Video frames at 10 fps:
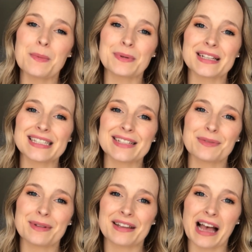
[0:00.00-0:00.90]
please leave
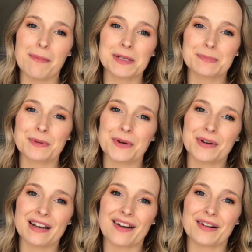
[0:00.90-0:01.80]
them in the comments
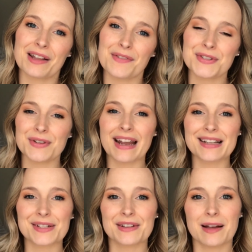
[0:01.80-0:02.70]
below, and I would love to
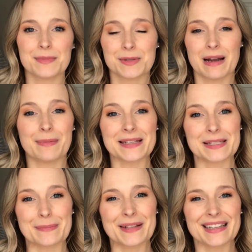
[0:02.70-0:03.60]
answer them to my best
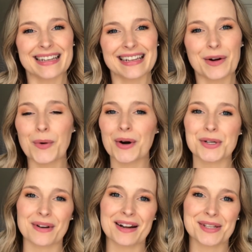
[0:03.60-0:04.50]
ability or
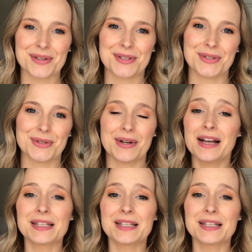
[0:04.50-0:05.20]
direct you to